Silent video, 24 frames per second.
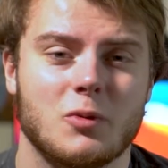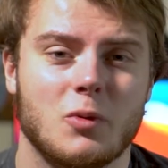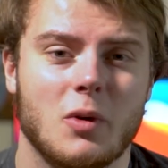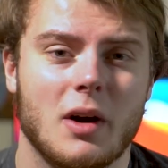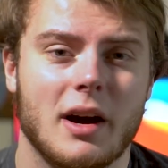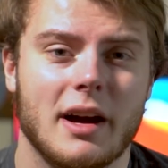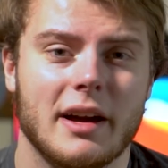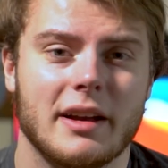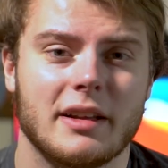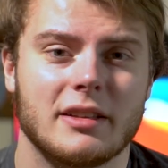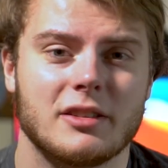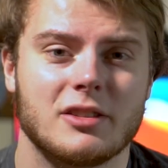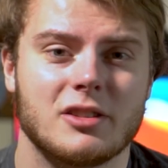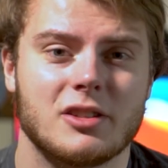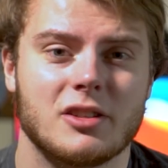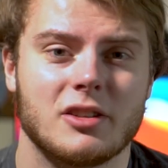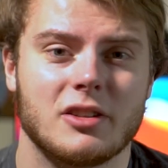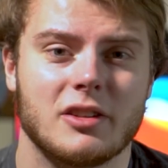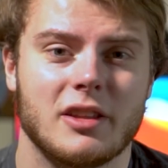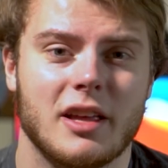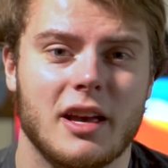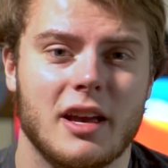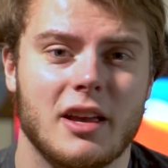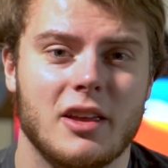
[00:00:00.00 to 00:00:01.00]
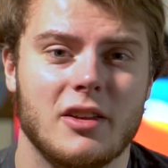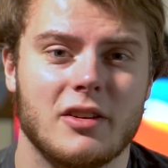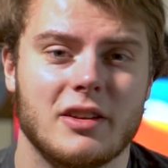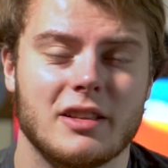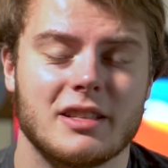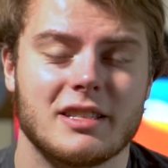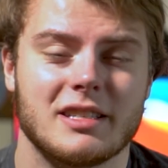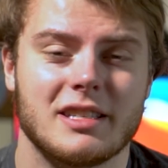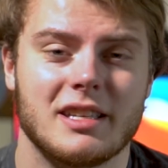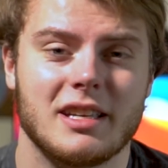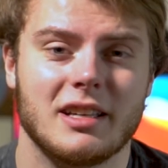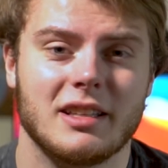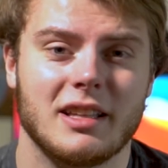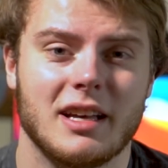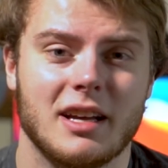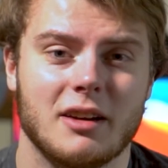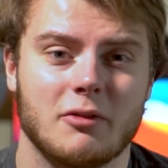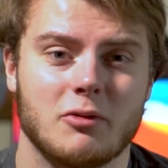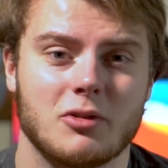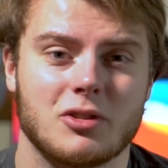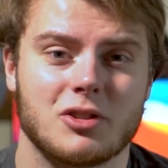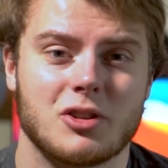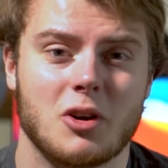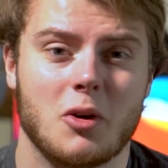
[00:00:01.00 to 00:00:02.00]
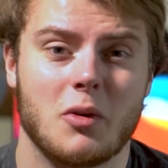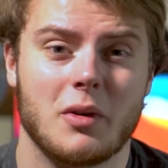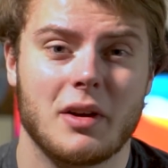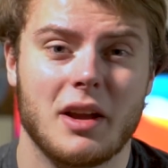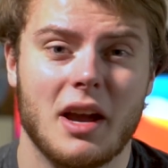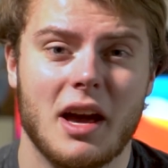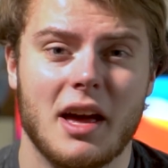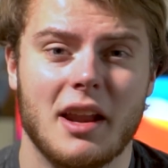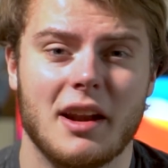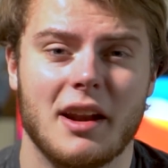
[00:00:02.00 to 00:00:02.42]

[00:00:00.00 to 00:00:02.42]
wide so that you can see a lot of what's going on.